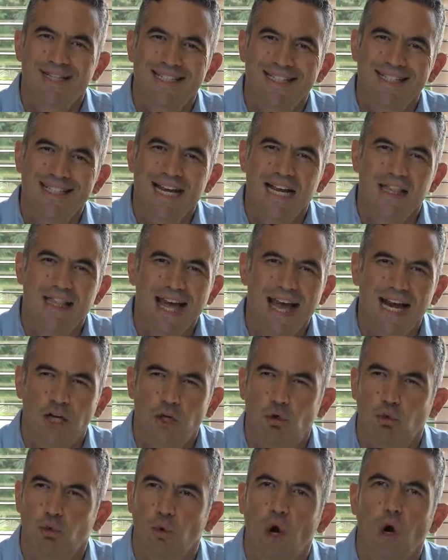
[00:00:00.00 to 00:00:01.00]
seeing that
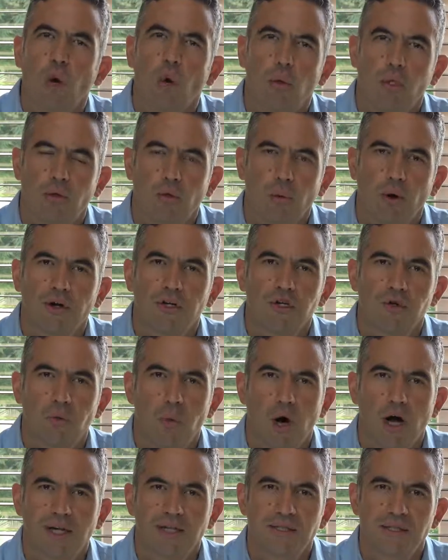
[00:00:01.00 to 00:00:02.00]
growth where you
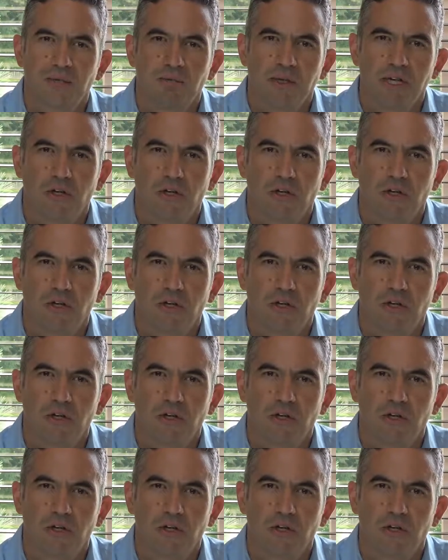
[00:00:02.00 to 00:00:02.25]
want it to be.